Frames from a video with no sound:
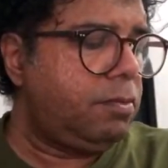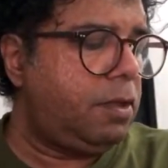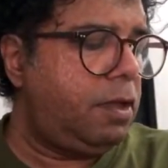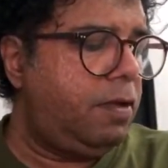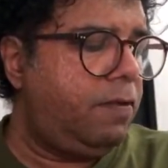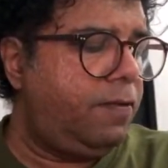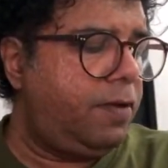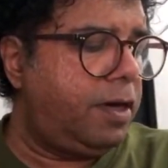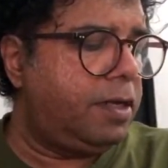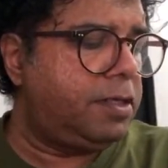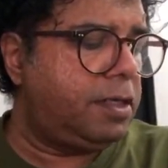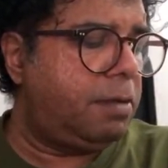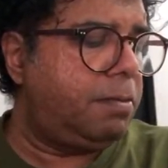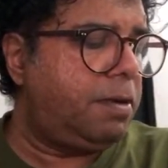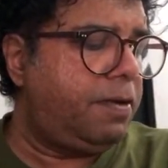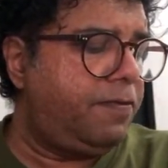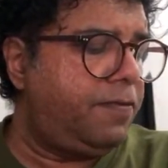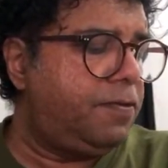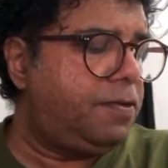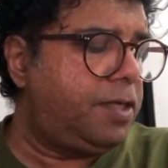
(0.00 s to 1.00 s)

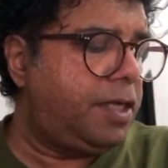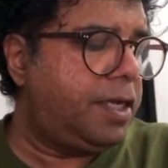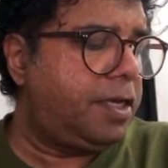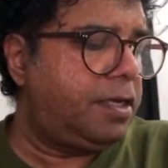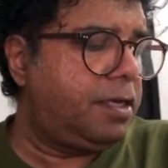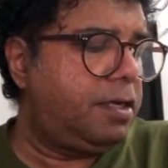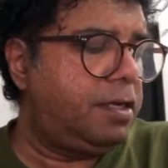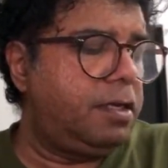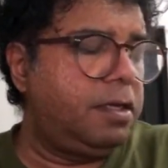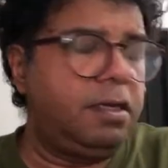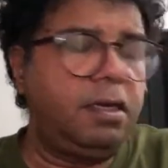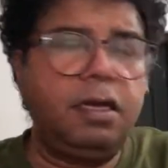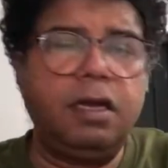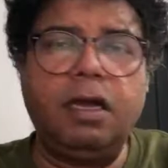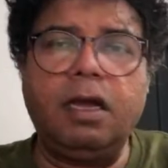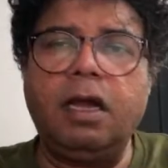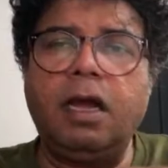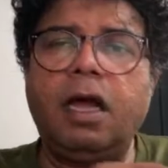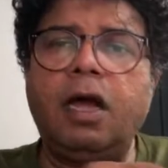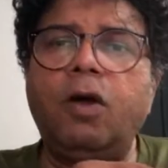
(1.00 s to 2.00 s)
if you take,
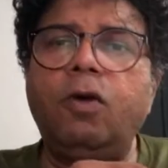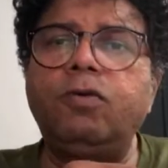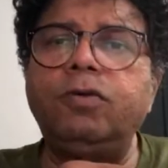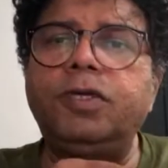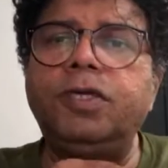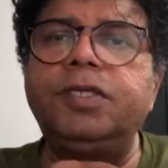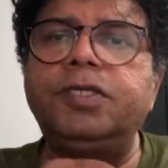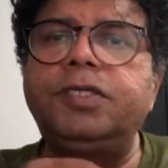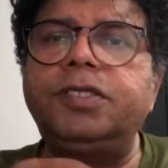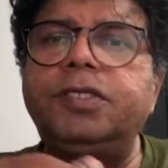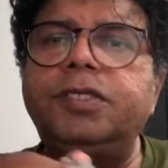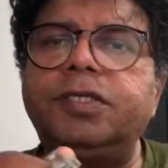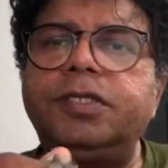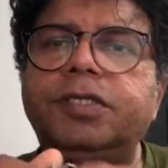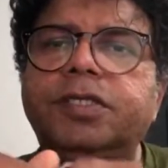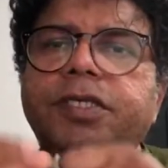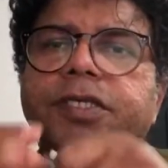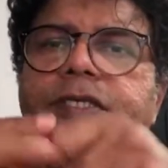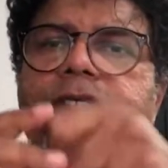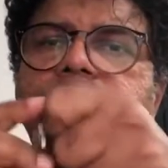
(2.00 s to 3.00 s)
how does
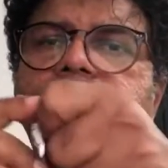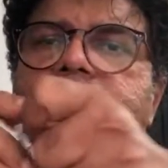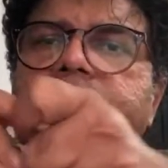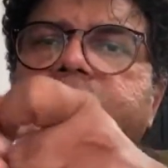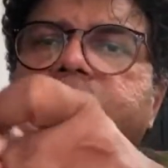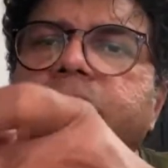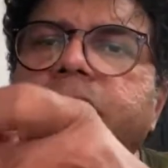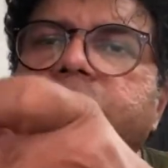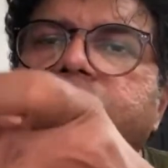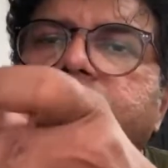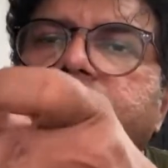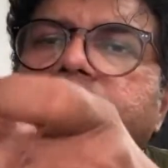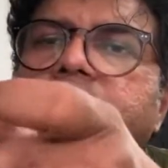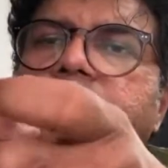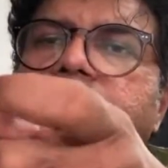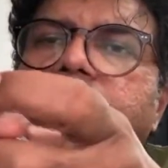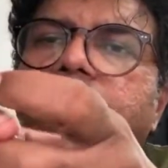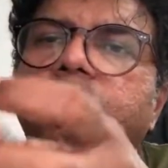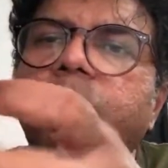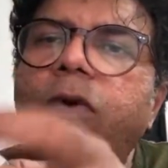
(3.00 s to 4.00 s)
this
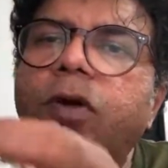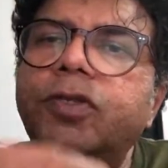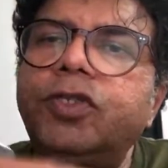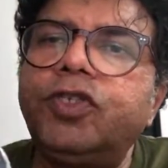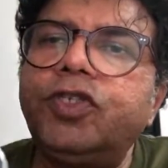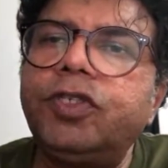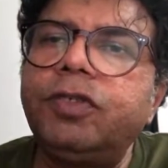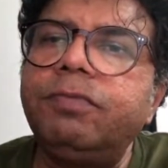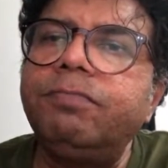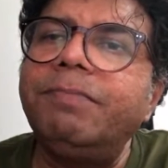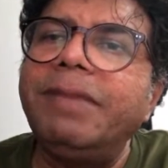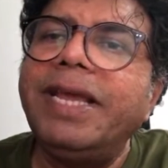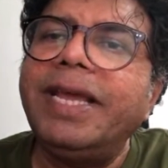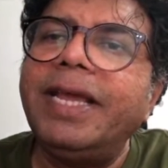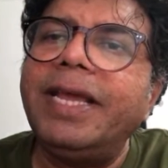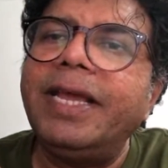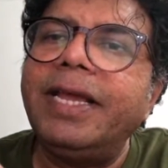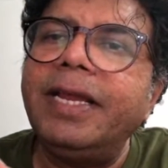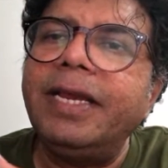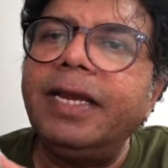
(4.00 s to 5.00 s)
watch
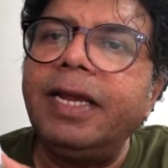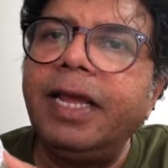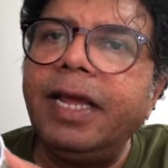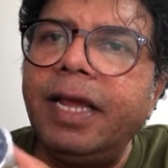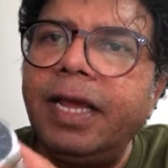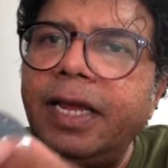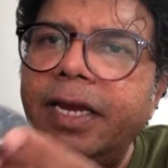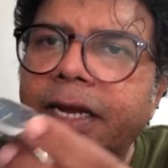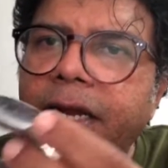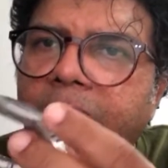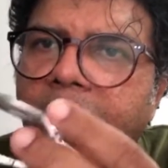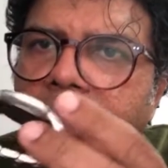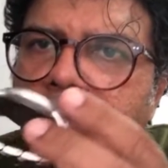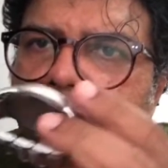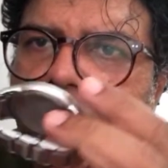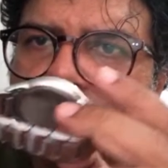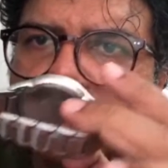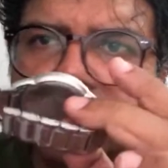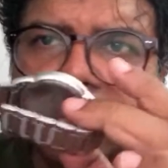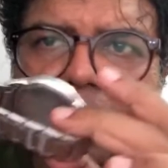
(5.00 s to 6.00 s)
made and how
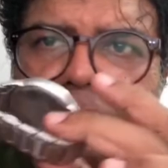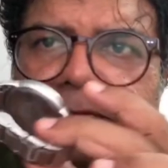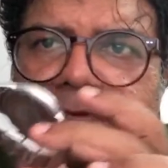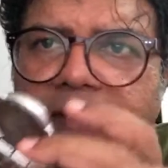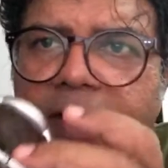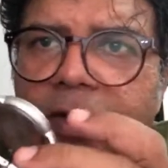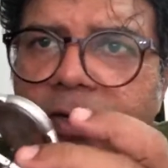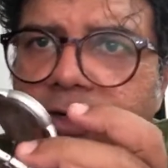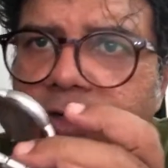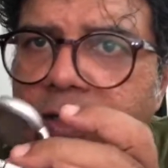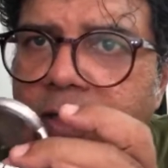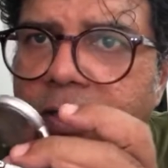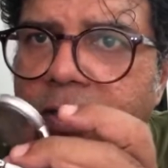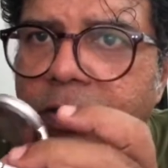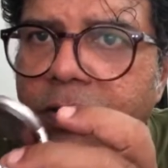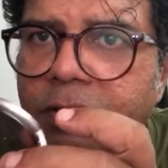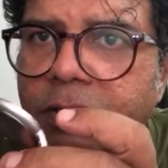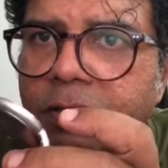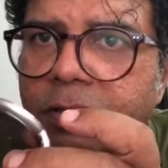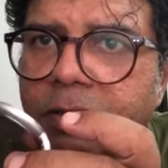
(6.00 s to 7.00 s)
does it function?
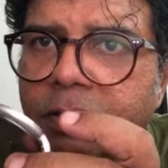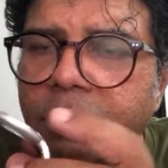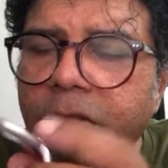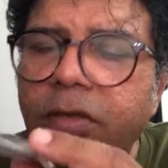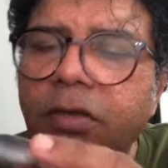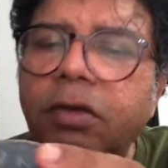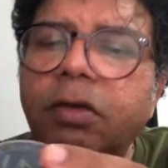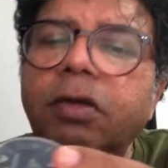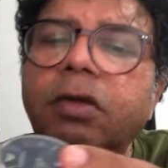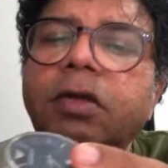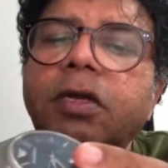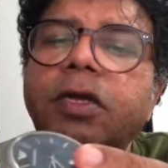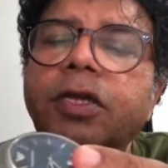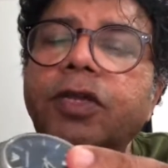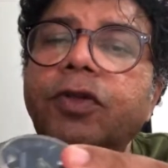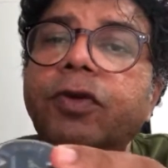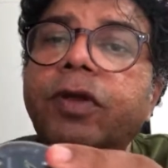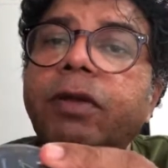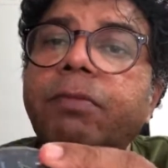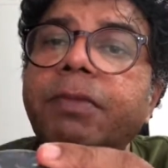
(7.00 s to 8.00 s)

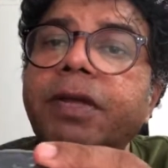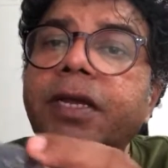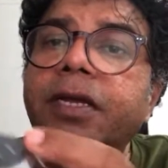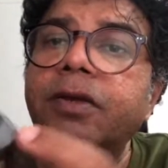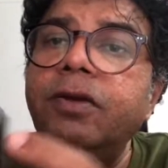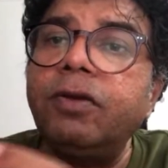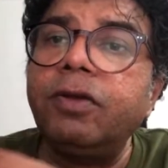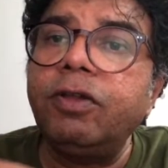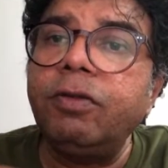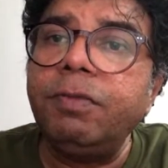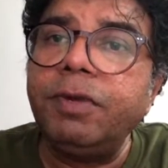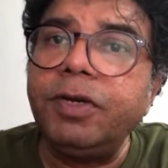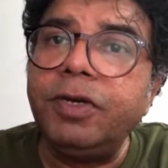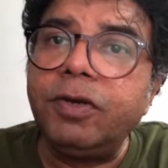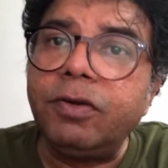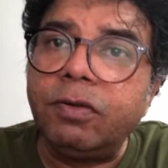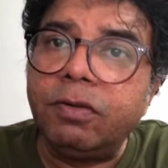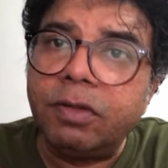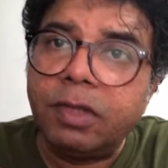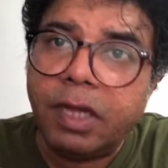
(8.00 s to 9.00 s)
You can make a
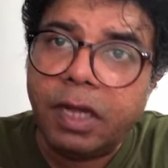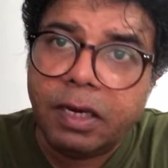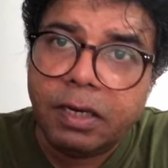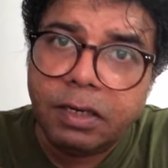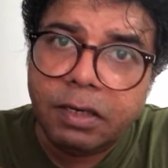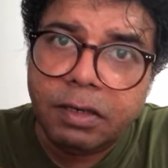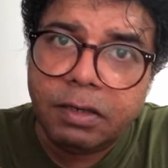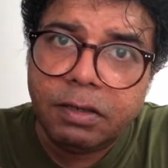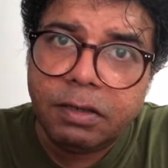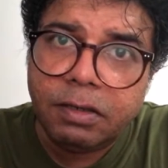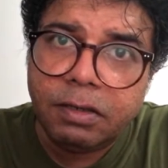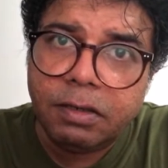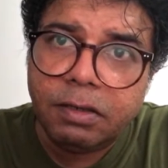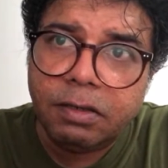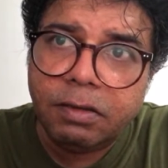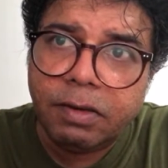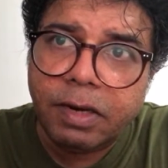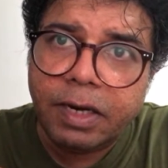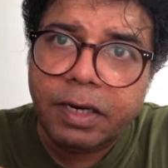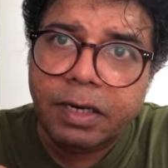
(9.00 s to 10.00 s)
documentary on that,
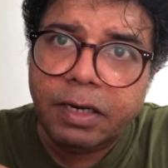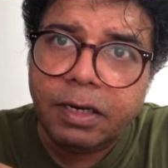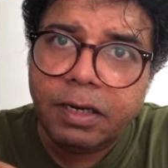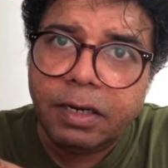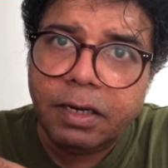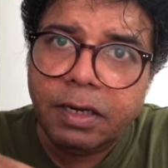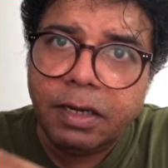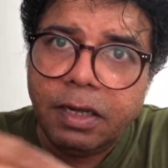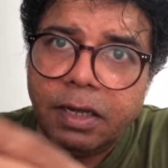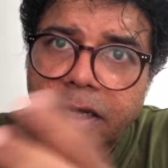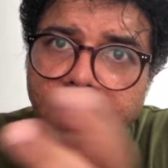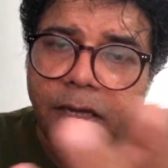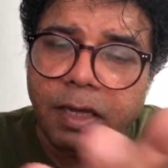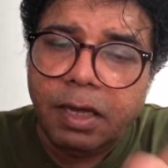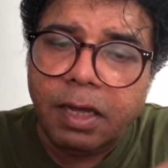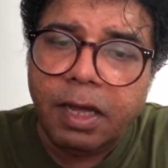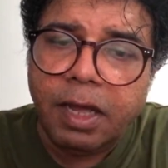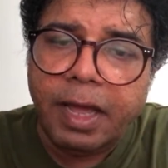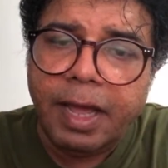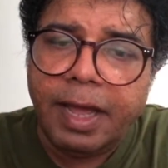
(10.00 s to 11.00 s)
right?
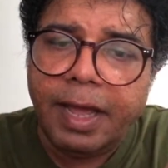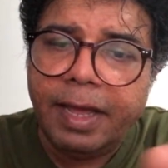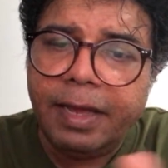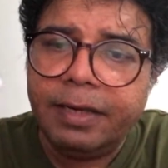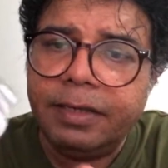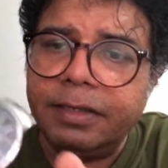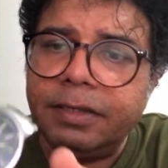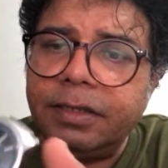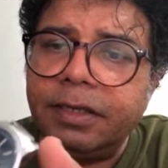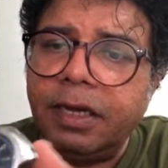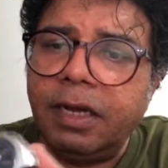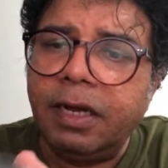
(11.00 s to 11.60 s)
And